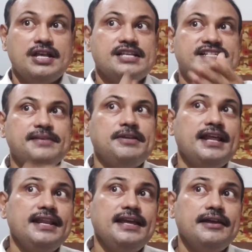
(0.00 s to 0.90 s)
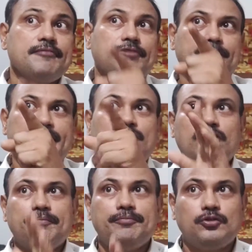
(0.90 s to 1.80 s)
Similarly for
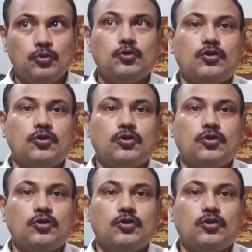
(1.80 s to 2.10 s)
pendulum 2